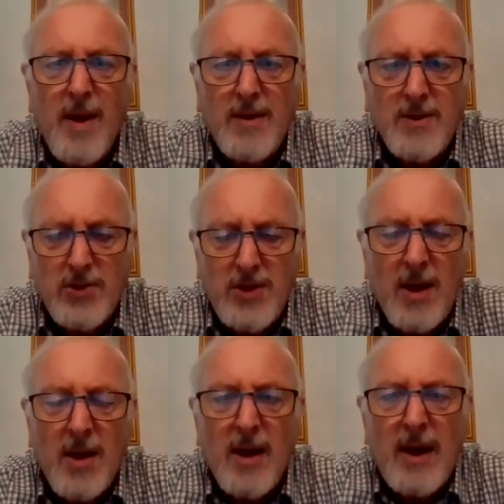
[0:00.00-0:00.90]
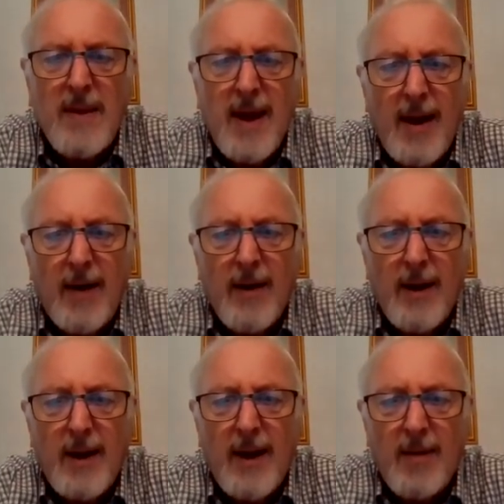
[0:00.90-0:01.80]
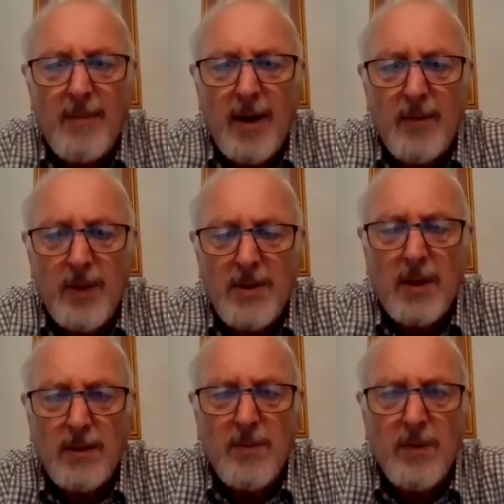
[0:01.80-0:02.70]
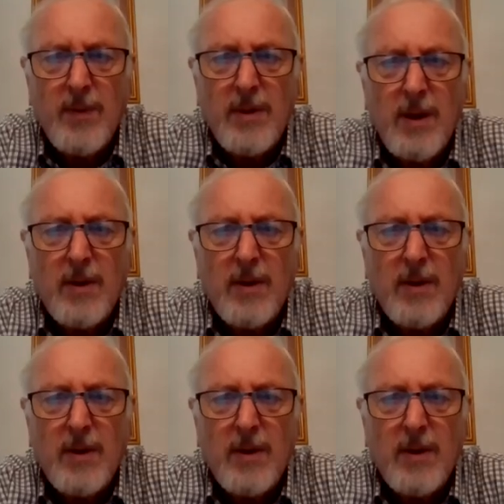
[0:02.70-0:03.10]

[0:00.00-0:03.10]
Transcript: So she hung in there, and we told them we would,